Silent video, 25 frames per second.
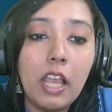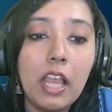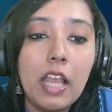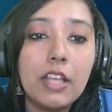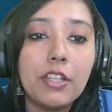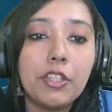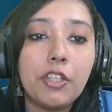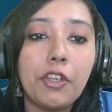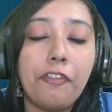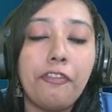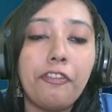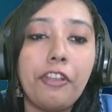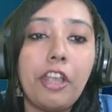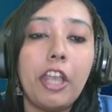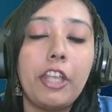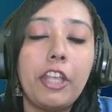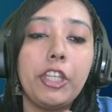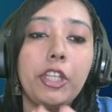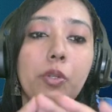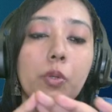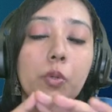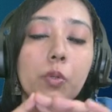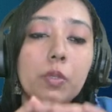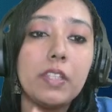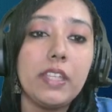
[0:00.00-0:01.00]
So if you are
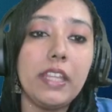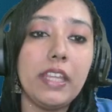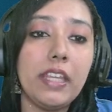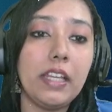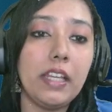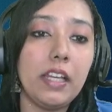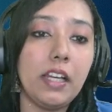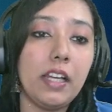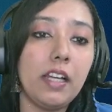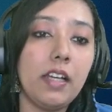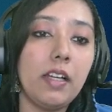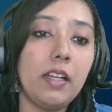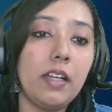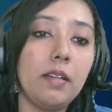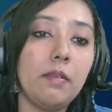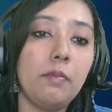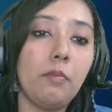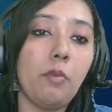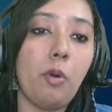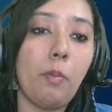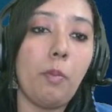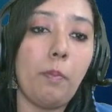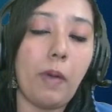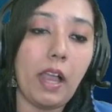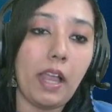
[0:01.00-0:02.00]
using a
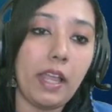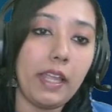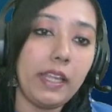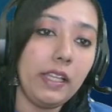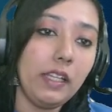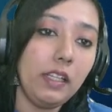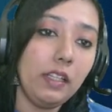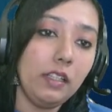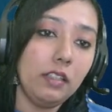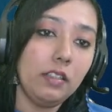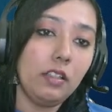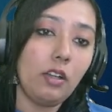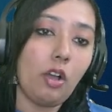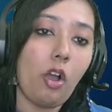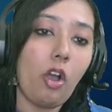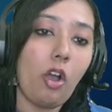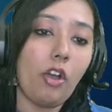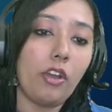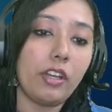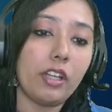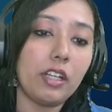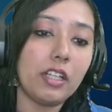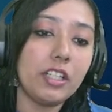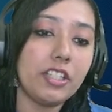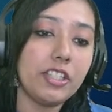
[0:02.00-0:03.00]
mobile or
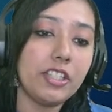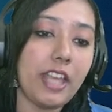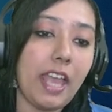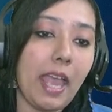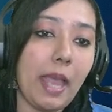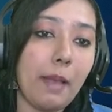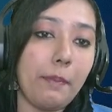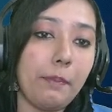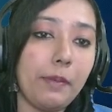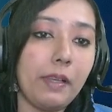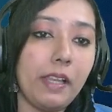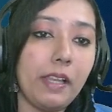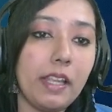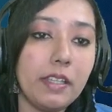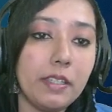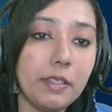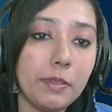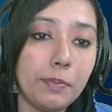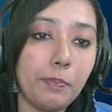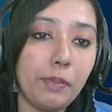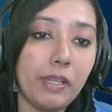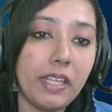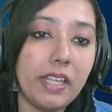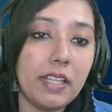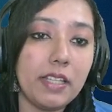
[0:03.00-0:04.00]
a tablet,
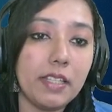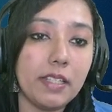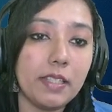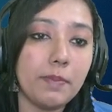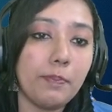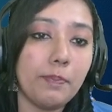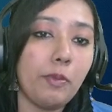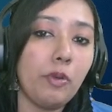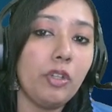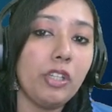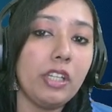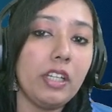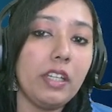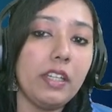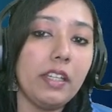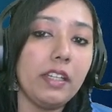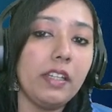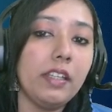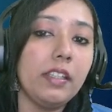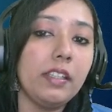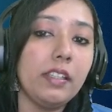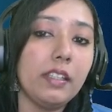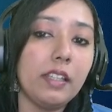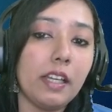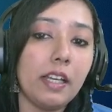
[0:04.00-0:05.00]
please put it
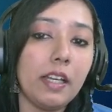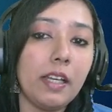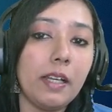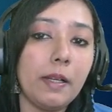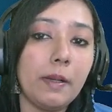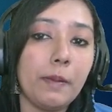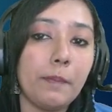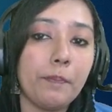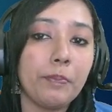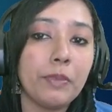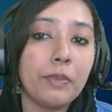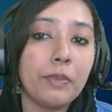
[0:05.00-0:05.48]
in the